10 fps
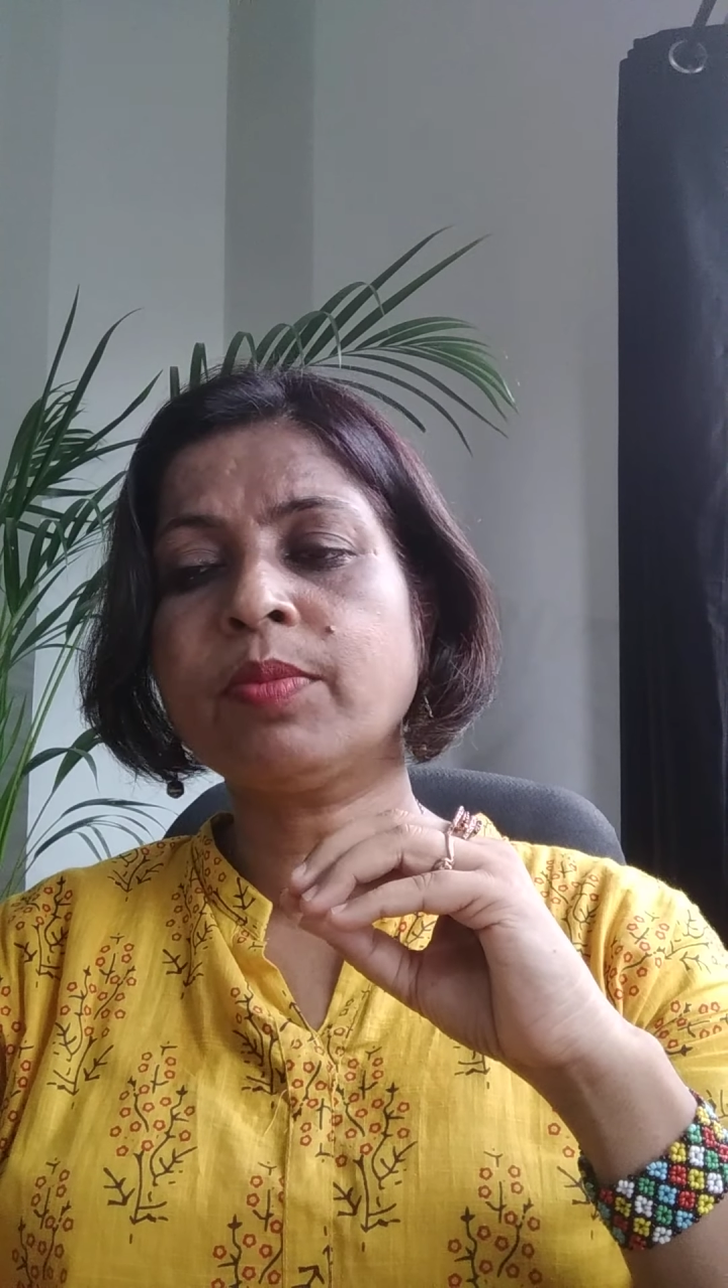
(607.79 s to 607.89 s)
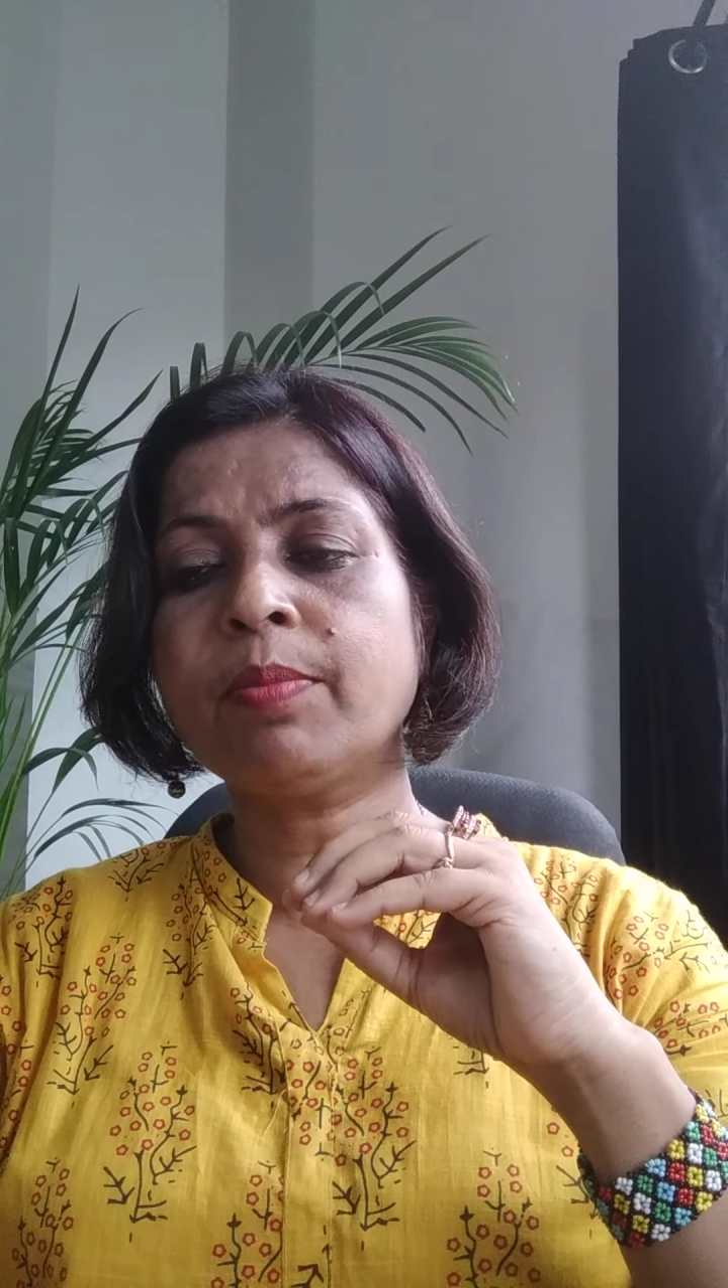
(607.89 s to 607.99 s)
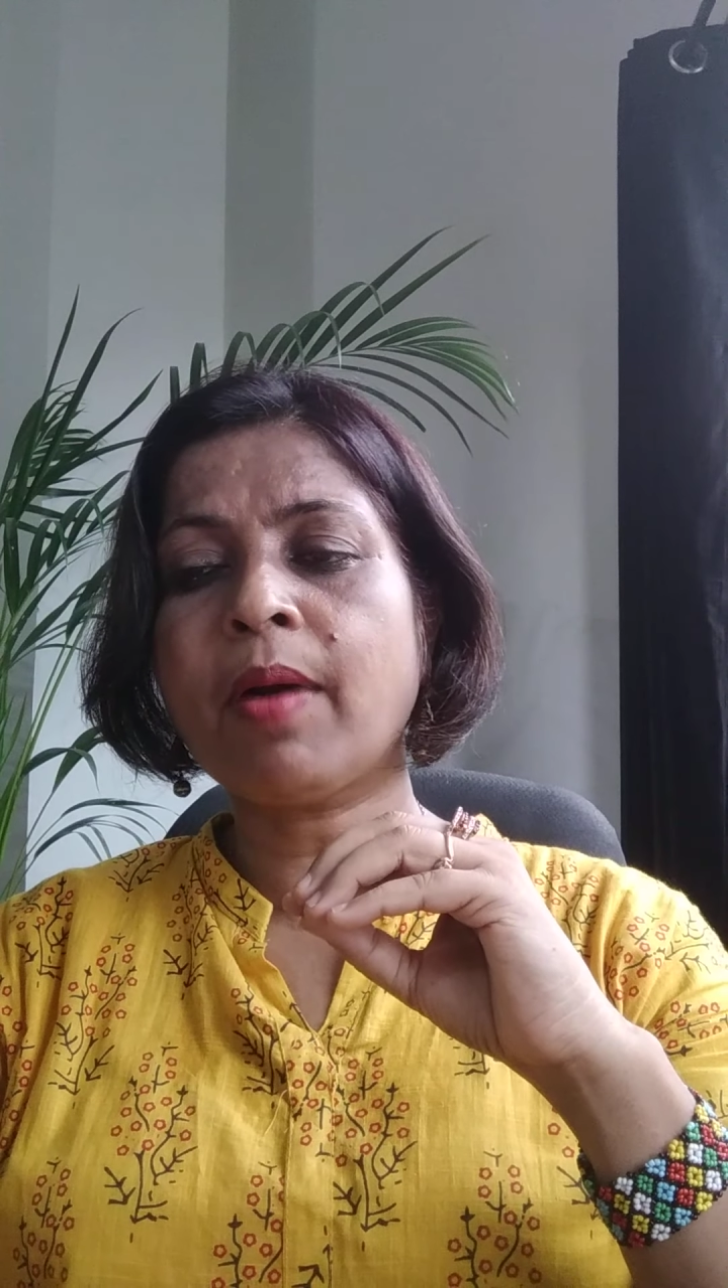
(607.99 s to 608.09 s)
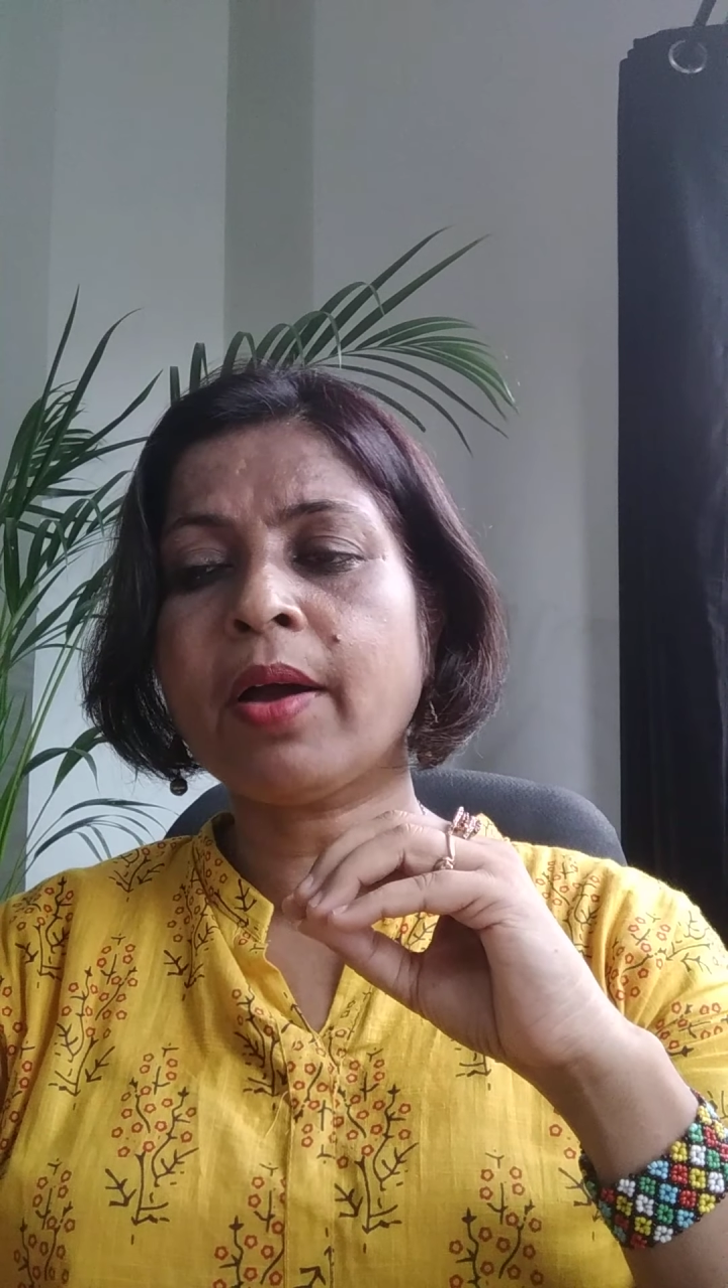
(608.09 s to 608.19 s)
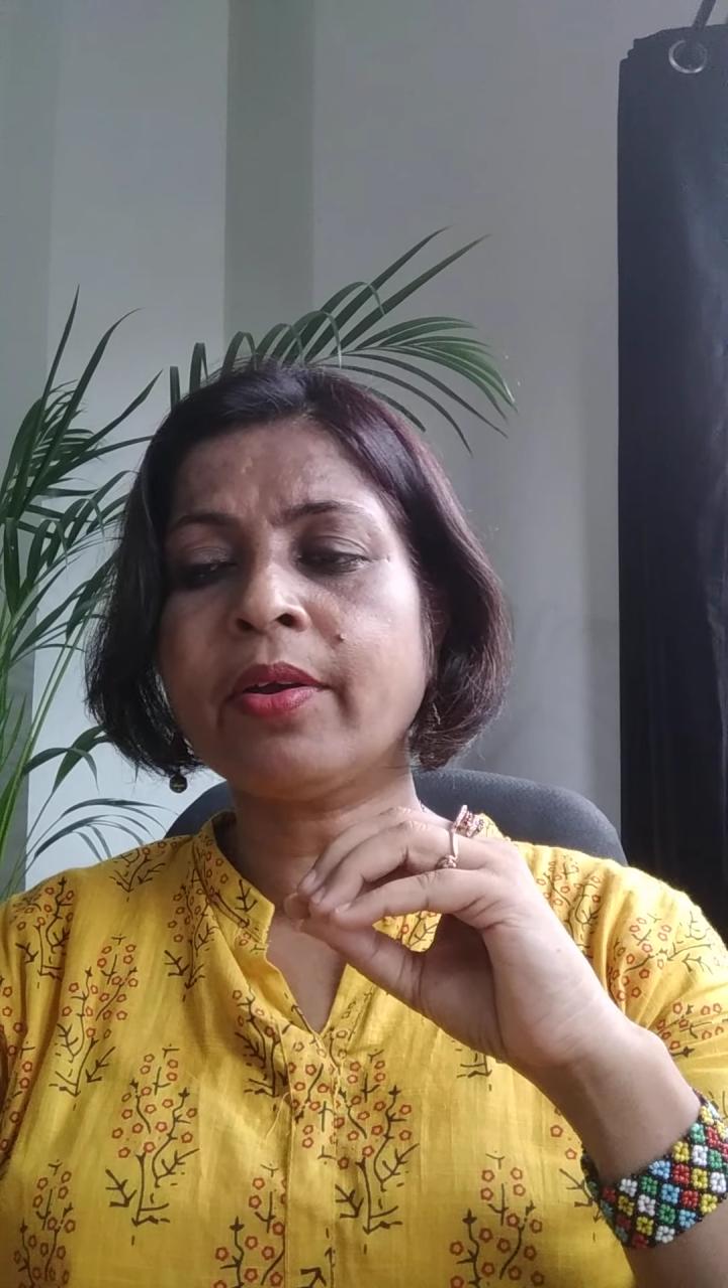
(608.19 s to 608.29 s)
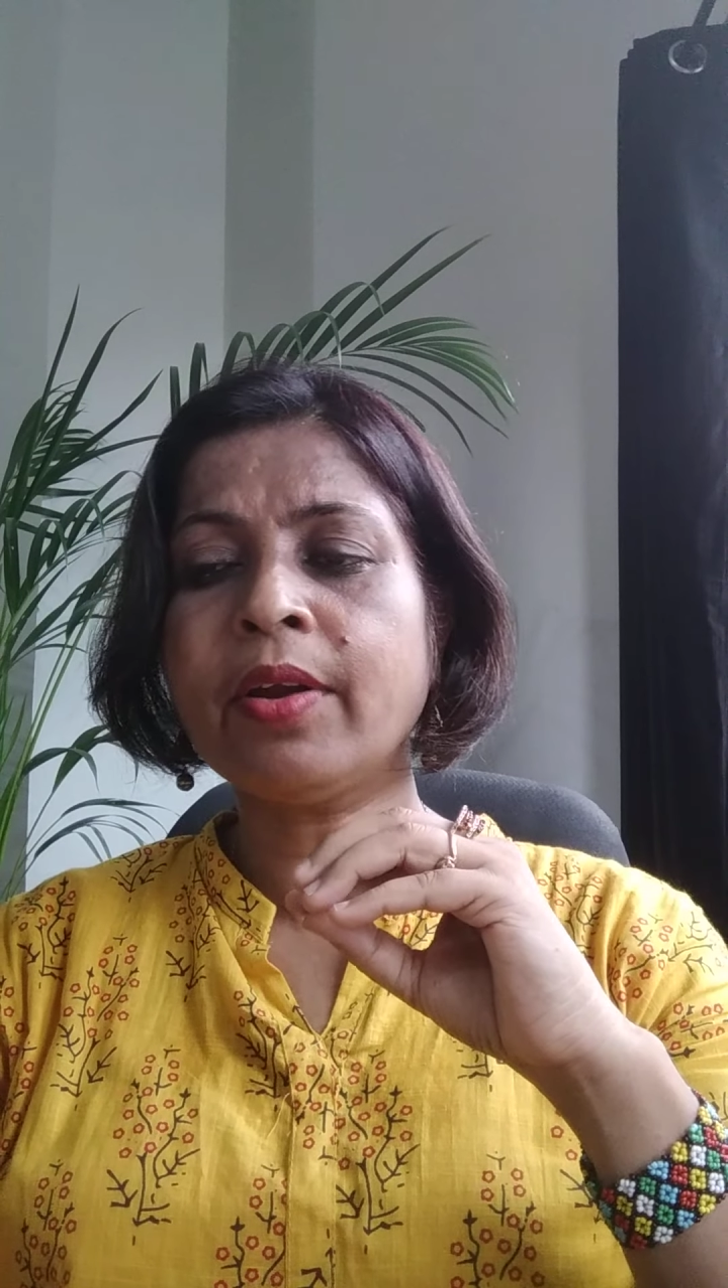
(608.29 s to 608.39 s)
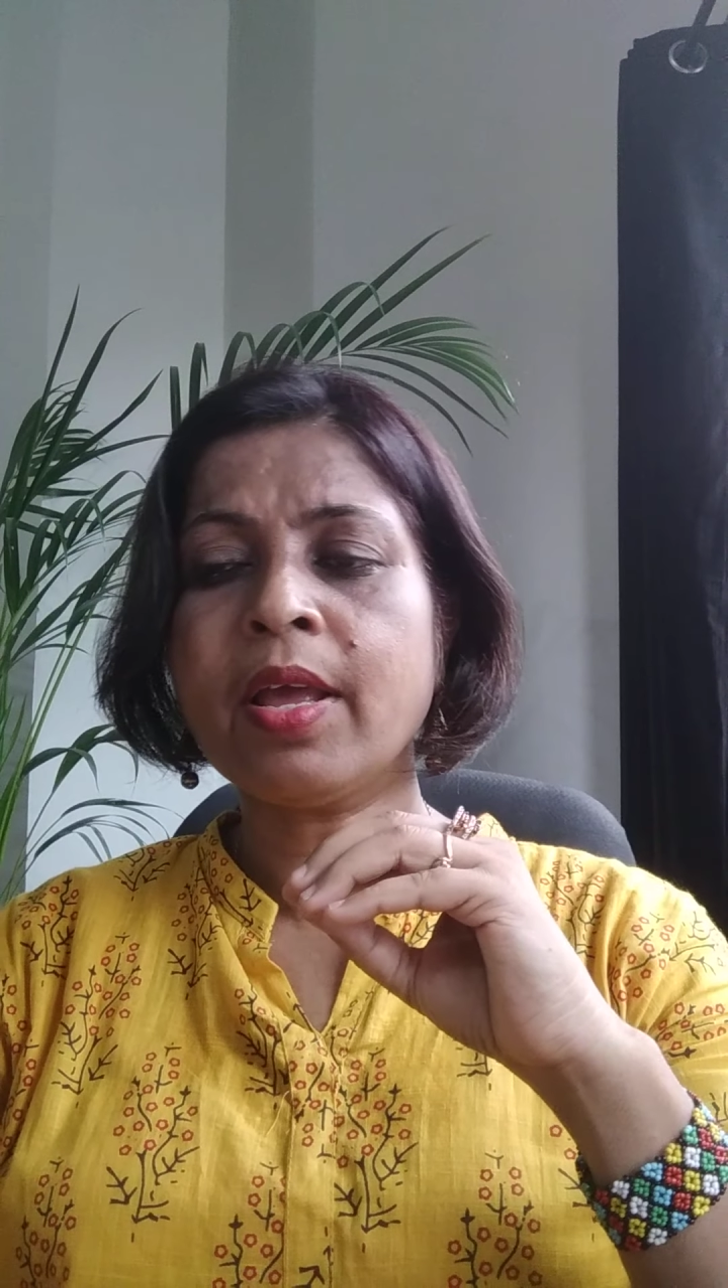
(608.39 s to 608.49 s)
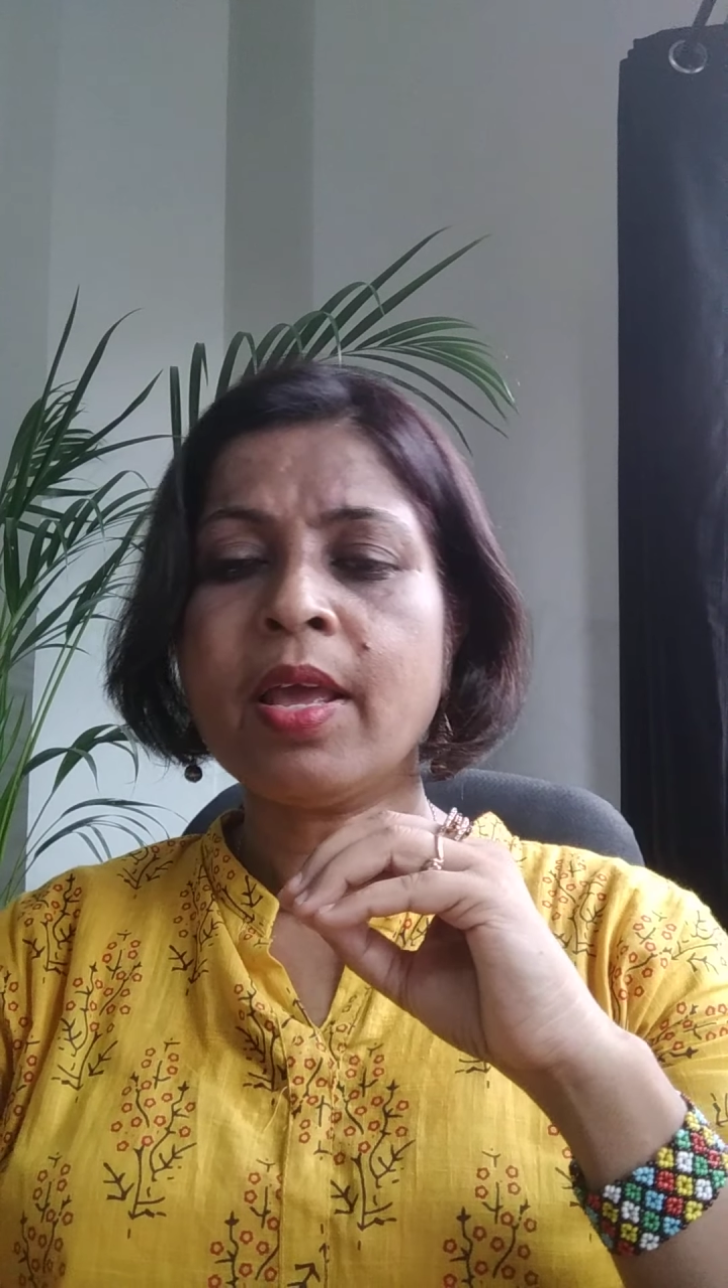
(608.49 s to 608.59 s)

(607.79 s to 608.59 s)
the buyer,